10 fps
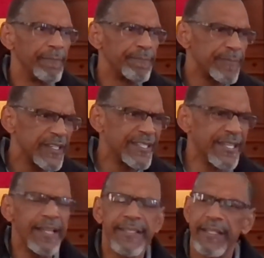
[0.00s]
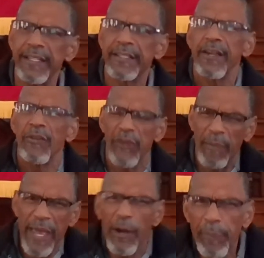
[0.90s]
sustenance from
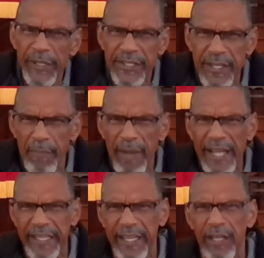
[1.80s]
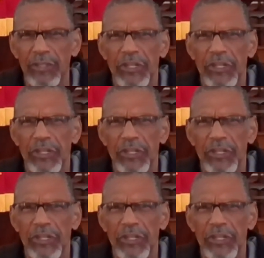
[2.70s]
helping somebody else?